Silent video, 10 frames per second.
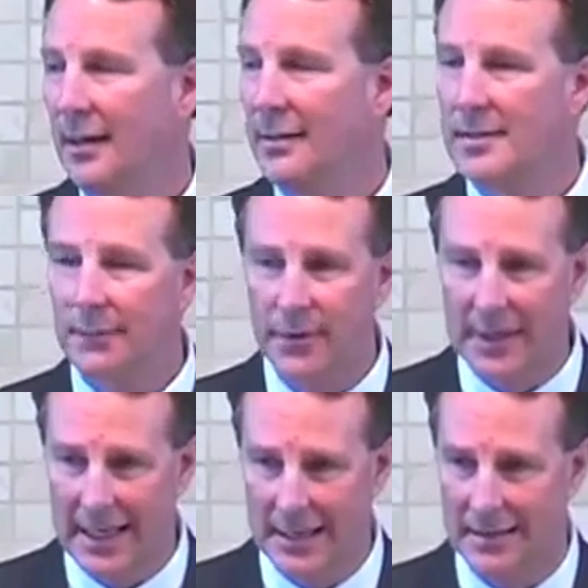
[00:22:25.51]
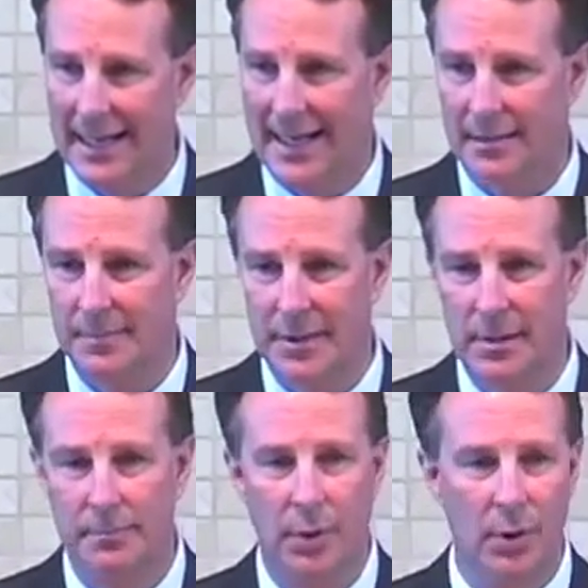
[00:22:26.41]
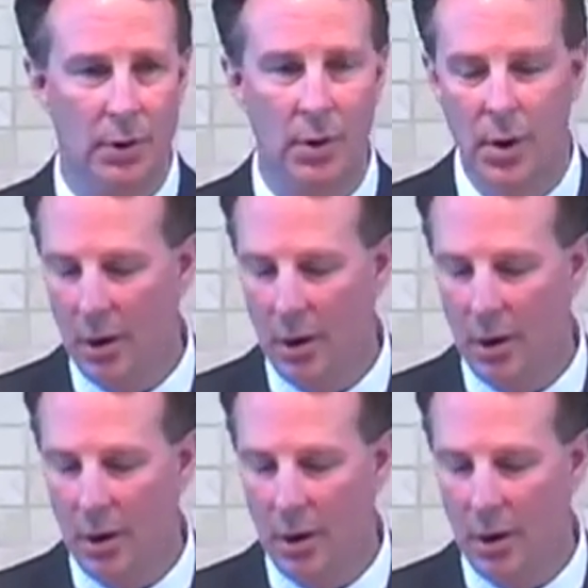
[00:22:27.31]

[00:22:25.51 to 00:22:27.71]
different contact people,